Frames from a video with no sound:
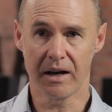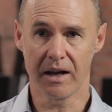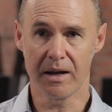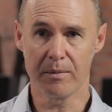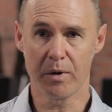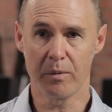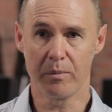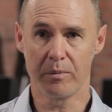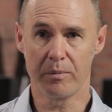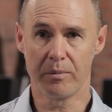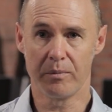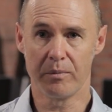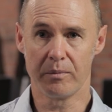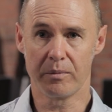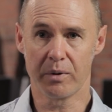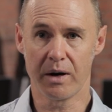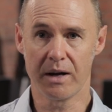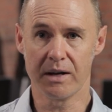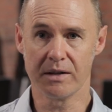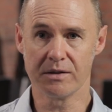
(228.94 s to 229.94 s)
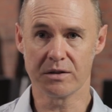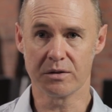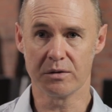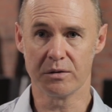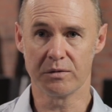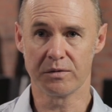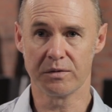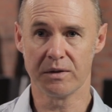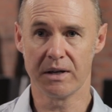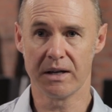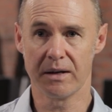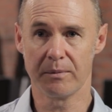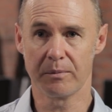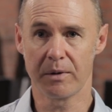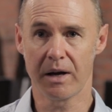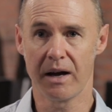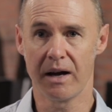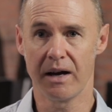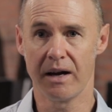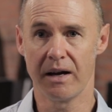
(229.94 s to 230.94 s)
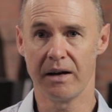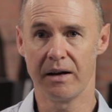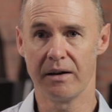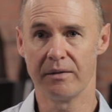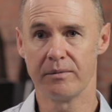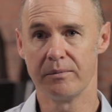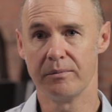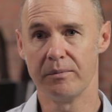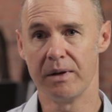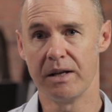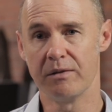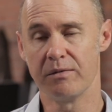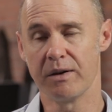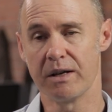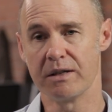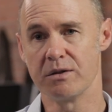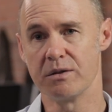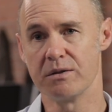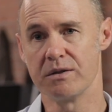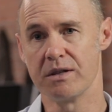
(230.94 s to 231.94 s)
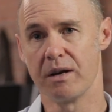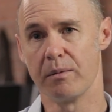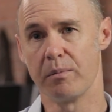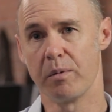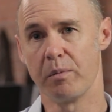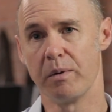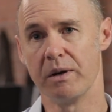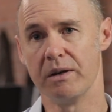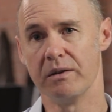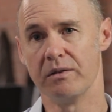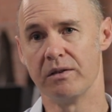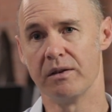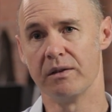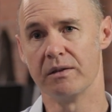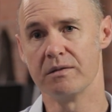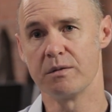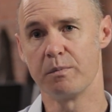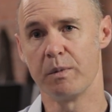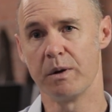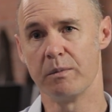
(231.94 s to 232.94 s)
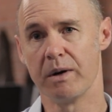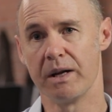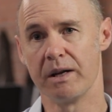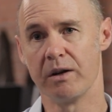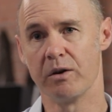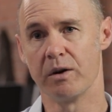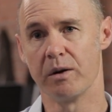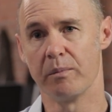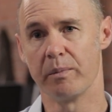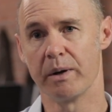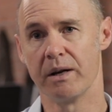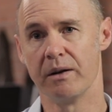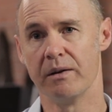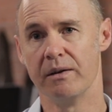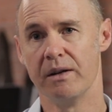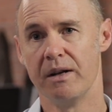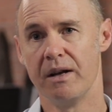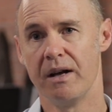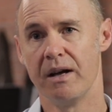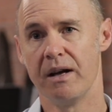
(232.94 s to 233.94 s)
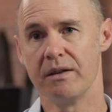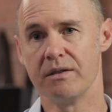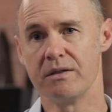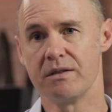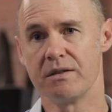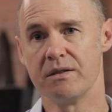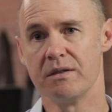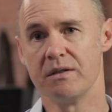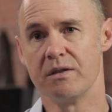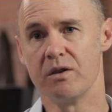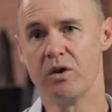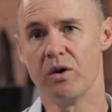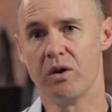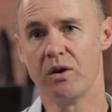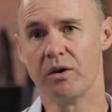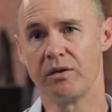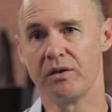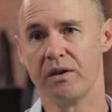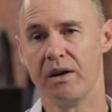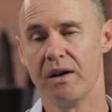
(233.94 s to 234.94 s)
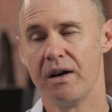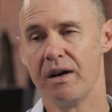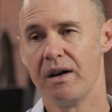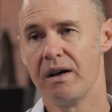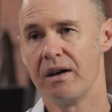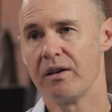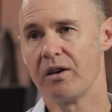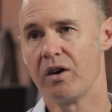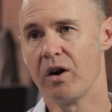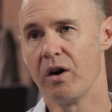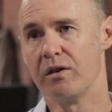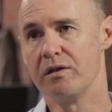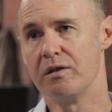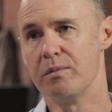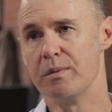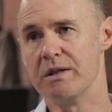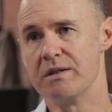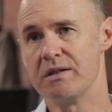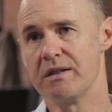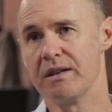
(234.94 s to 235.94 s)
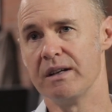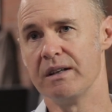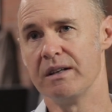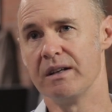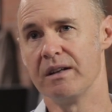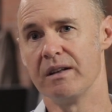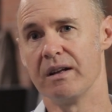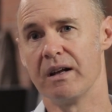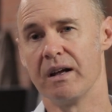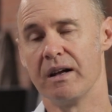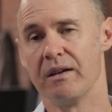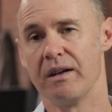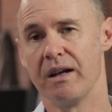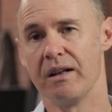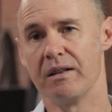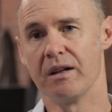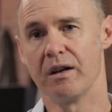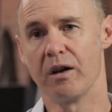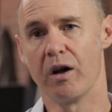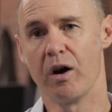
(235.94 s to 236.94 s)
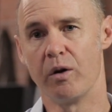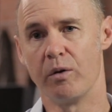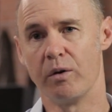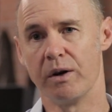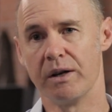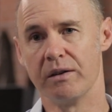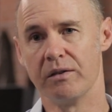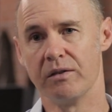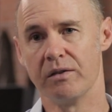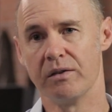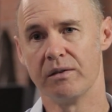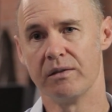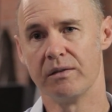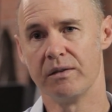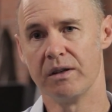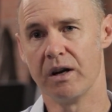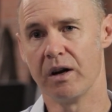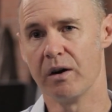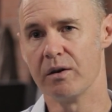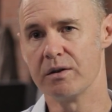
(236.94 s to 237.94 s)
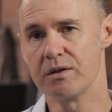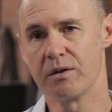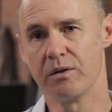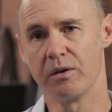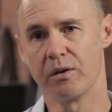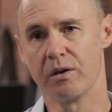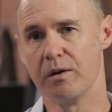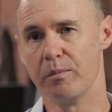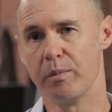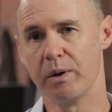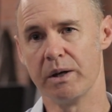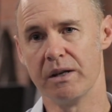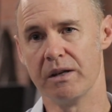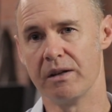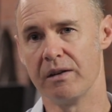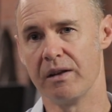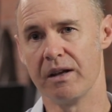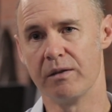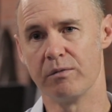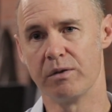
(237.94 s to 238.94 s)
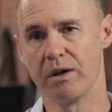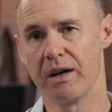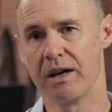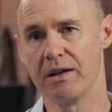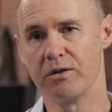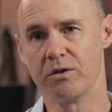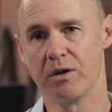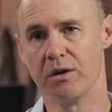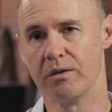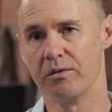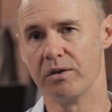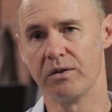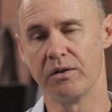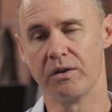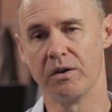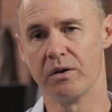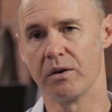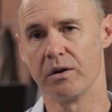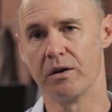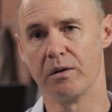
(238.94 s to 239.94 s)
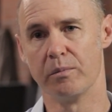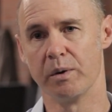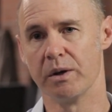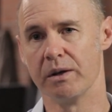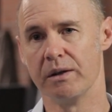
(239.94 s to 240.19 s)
glamour brands of car manufacturers that are prepared to spend money on it, but it's not going to be seen at the lower end. It's not going to be, and the everyday drivers are not going